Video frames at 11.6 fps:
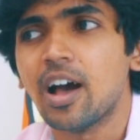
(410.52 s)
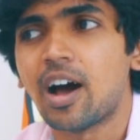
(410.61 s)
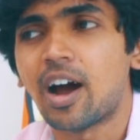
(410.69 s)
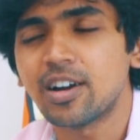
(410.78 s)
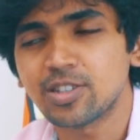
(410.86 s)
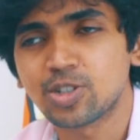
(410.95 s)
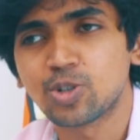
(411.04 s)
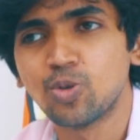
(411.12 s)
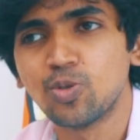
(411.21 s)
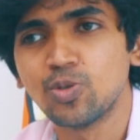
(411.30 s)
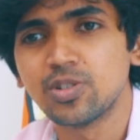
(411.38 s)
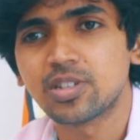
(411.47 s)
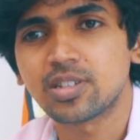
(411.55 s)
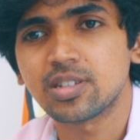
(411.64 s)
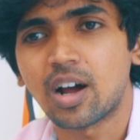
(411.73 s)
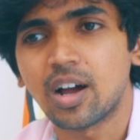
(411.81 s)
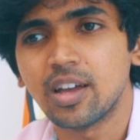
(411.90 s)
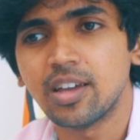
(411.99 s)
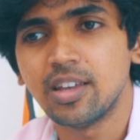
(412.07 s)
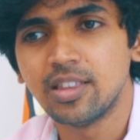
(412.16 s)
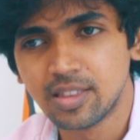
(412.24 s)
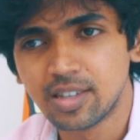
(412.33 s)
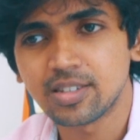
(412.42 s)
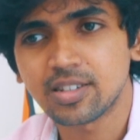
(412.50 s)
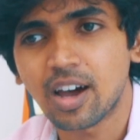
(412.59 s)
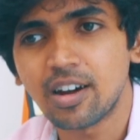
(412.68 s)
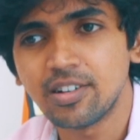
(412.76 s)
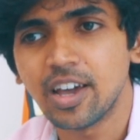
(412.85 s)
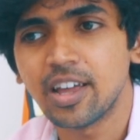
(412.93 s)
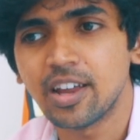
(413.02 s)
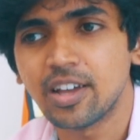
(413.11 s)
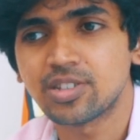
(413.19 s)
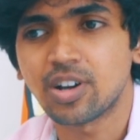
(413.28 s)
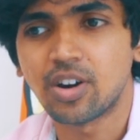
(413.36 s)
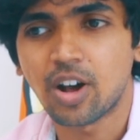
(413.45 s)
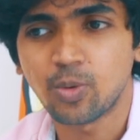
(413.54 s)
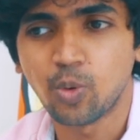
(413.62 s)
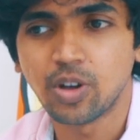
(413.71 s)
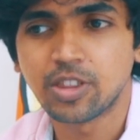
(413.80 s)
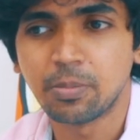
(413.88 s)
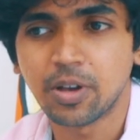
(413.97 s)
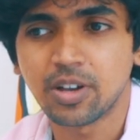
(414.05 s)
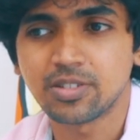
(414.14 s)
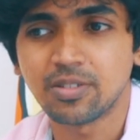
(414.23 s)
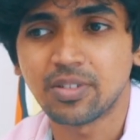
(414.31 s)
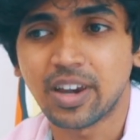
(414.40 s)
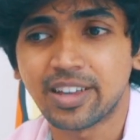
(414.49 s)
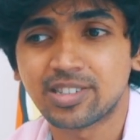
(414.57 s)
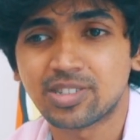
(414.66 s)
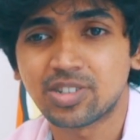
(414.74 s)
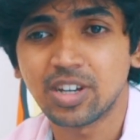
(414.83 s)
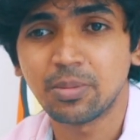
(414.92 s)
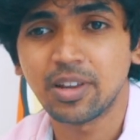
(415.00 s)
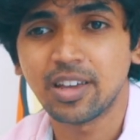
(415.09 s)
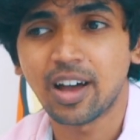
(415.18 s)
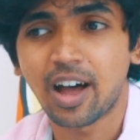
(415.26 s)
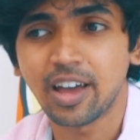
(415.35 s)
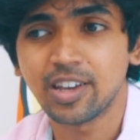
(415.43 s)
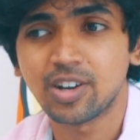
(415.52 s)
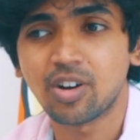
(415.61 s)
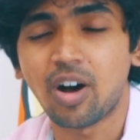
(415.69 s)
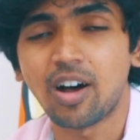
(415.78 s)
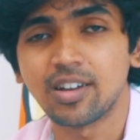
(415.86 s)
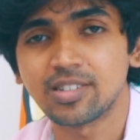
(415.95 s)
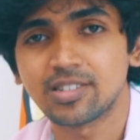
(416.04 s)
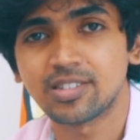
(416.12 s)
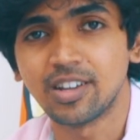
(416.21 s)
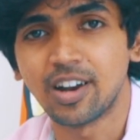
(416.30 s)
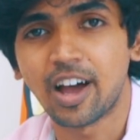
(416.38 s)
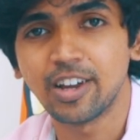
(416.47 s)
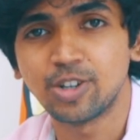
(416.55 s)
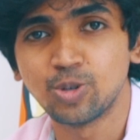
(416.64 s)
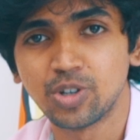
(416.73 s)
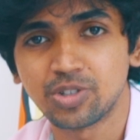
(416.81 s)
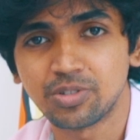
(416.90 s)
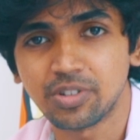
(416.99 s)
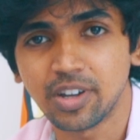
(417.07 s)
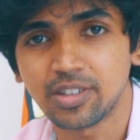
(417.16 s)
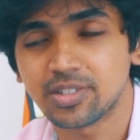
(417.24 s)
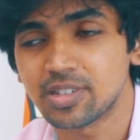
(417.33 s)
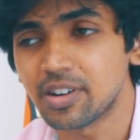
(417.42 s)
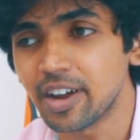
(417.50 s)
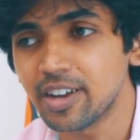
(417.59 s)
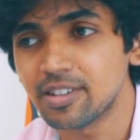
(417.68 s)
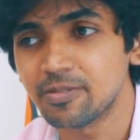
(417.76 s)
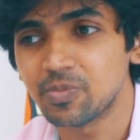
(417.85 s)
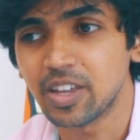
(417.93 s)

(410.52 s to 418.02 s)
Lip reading: art schools in this current day and age are not worth it because of their extremely high costs and high tuition rates, right?